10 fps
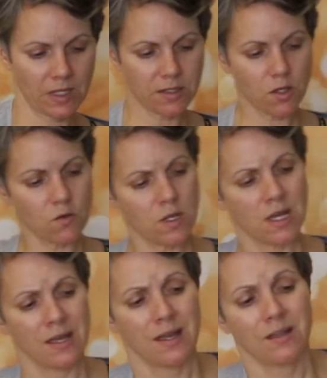so
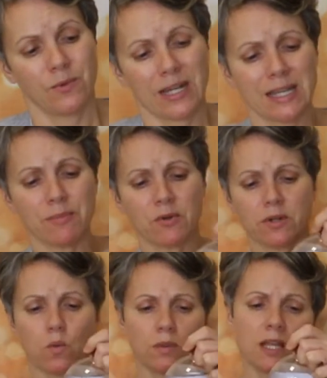when I get
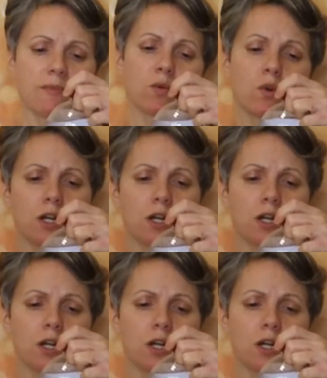bored of lemon